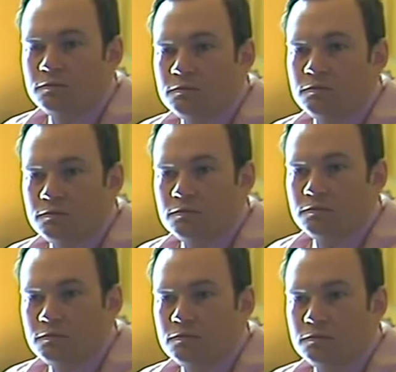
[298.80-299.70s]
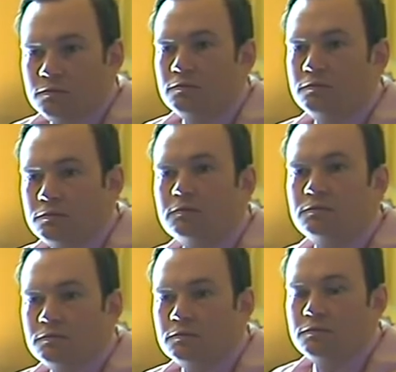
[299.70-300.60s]
is being used to
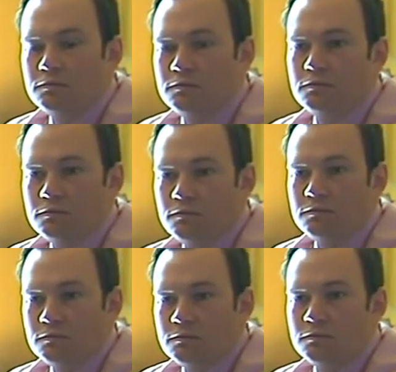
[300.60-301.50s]
acquire unemployment.